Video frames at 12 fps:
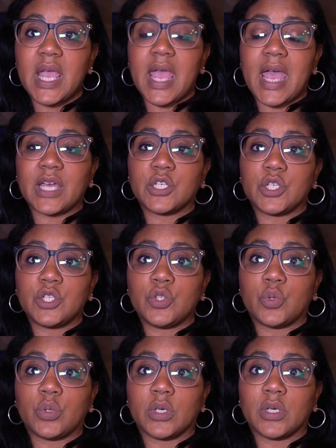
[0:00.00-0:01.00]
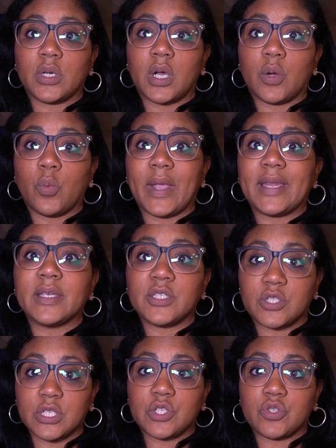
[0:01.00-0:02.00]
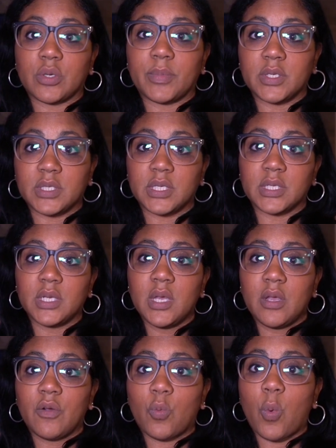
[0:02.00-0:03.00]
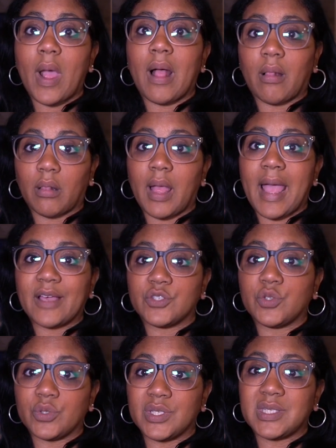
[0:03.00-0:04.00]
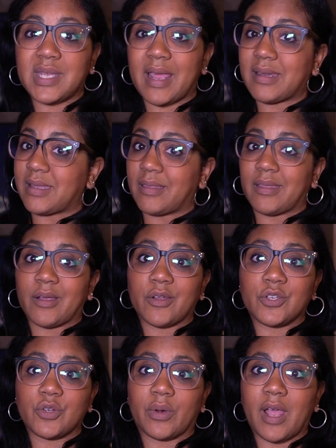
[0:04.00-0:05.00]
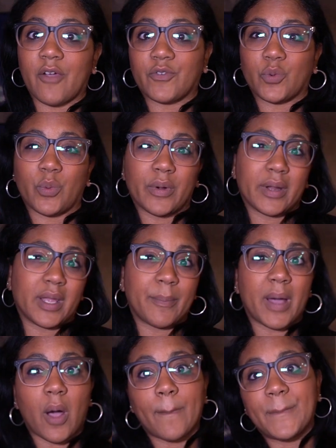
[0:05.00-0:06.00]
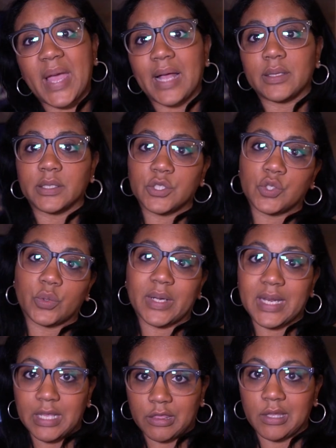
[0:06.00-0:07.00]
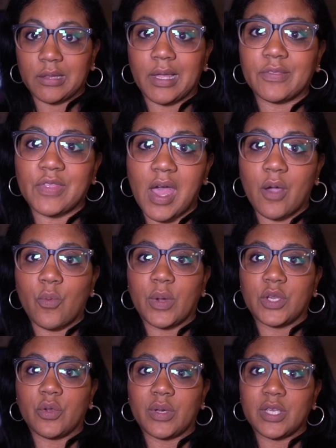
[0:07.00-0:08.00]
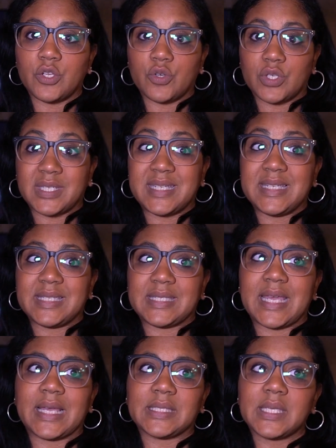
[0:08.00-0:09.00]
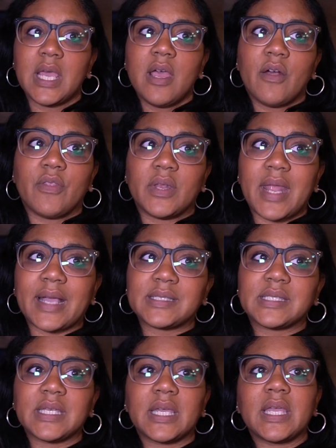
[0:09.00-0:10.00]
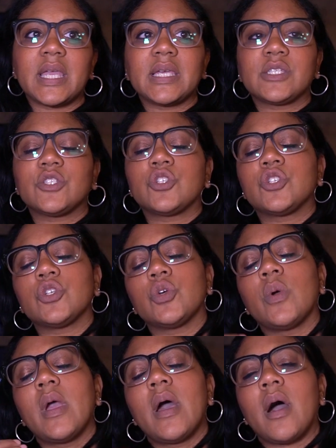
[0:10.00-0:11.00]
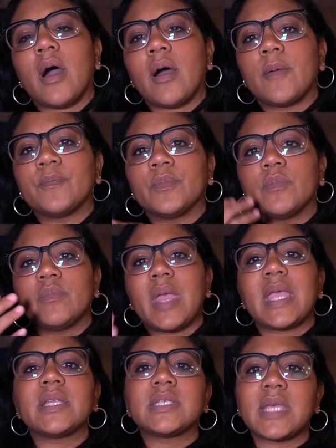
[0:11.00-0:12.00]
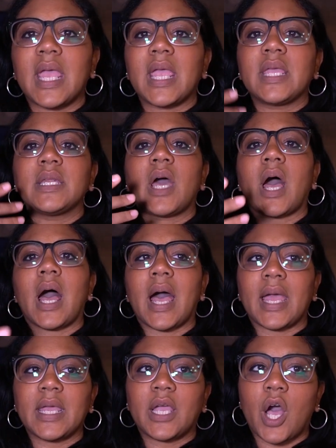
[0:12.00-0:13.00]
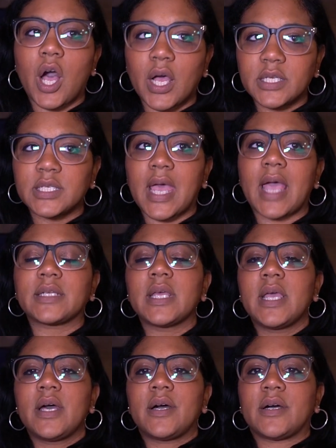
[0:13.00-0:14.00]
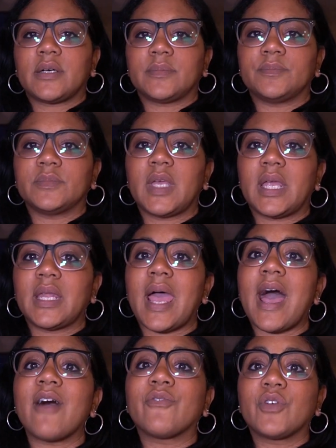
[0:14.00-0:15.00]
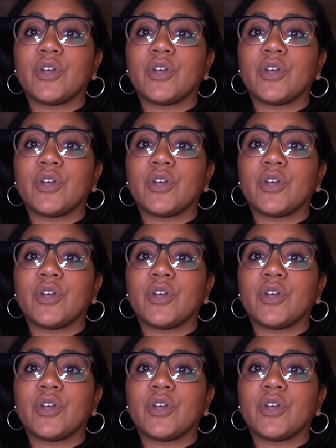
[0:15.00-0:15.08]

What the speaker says: and your weight is distributed well as you're standing there. You don't have to worry about balance or anything like that when you're in your T stance. The next thing is to maintain eye contact and have